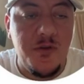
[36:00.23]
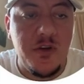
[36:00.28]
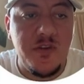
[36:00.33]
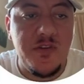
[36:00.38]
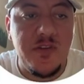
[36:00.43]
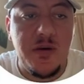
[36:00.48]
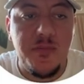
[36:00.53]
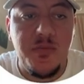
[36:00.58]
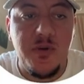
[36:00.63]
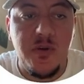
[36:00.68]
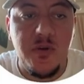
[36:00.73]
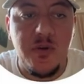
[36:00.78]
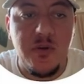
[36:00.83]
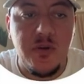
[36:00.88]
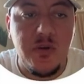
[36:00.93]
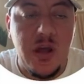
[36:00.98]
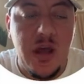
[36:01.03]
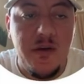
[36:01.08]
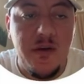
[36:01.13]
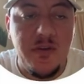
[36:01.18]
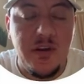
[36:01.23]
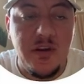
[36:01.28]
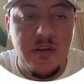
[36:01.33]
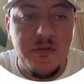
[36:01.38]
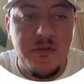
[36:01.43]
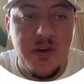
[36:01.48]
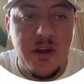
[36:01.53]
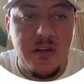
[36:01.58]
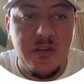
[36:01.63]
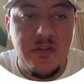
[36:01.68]
example you're having an
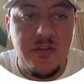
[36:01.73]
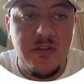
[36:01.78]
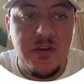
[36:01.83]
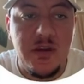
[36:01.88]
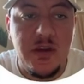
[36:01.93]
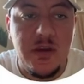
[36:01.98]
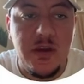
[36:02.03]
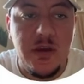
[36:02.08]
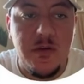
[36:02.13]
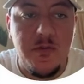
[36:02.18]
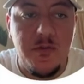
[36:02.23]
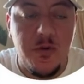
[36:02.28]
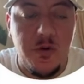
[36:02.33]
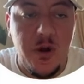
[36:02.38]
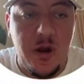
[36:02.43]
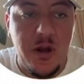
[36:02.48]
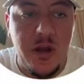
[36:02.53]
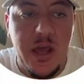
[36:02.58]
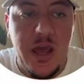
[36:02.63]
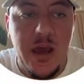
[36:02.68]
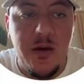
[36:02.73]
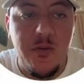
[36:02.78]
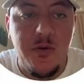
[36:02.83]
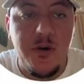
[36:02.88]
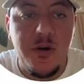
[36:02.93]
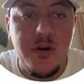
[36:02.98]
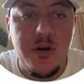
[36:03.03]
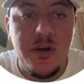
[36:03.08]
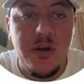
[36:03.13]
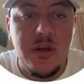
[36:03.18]
event for an
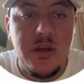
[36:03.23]
hour,